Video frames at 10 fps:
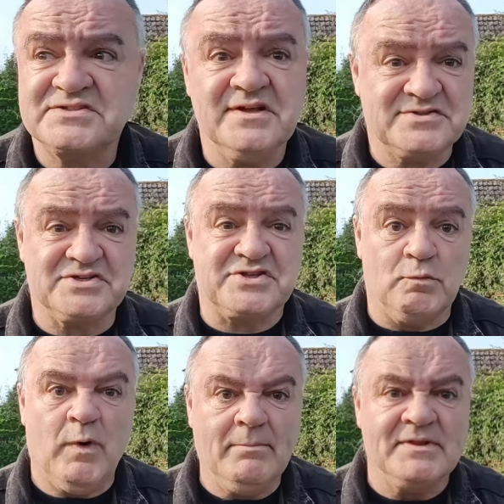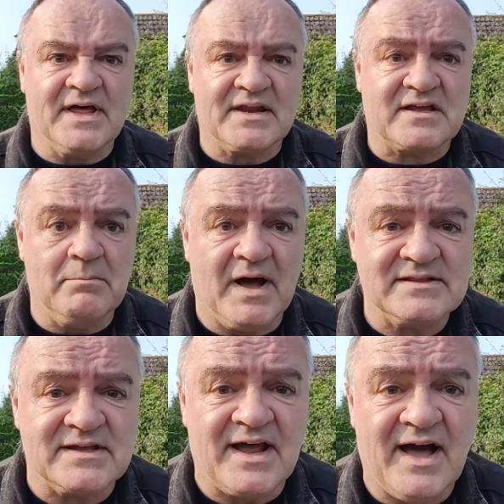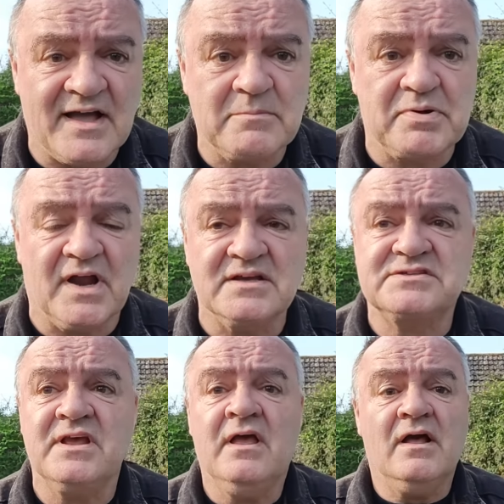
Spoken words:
it's not just the women that are commanding a high price.